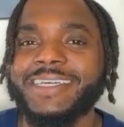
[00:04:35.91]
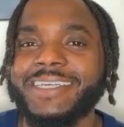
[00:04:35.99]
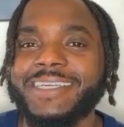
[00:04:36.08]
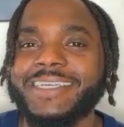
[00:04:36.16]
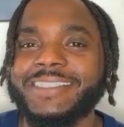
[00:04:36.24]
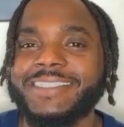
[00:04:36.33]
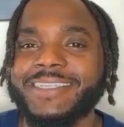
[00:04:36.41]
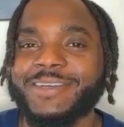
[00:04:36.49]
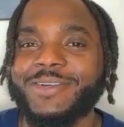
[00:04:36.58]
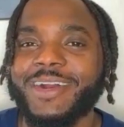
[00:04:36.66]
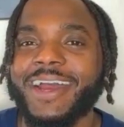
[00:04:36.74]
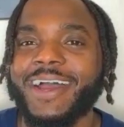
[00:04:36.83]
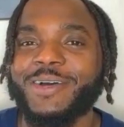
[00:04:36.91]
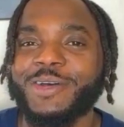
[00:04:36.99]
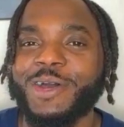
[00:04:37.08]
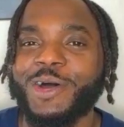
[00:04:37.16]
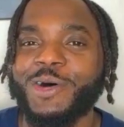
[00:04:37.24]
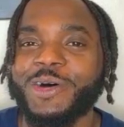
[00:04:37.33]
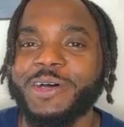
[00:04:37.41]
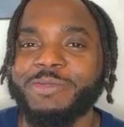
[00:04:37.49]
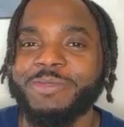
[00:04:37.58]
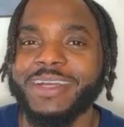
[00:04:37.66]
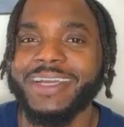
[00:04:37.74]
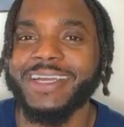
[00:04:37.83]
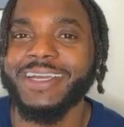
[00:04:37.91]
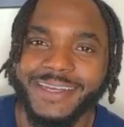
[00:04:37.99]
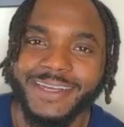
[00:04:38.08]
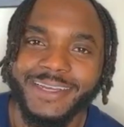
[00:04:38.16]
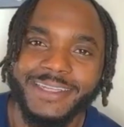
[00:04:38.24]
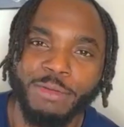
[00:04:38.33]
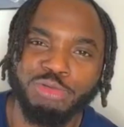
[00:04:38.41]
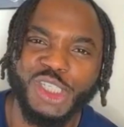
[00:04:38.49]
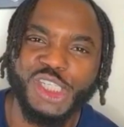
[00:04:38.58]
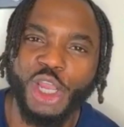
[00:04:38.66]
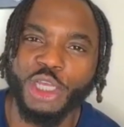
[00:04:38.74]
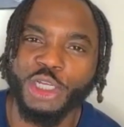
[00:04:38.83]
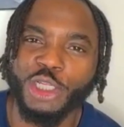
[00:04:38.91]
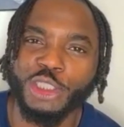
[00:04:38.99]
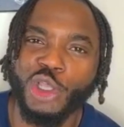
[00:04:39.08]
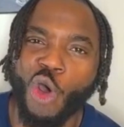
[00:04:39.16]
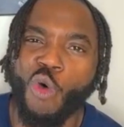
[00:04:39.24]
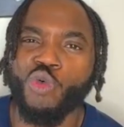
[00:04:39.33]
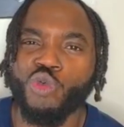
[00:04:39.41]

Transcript: He gets the crowd going, man. I'm sucking a pole.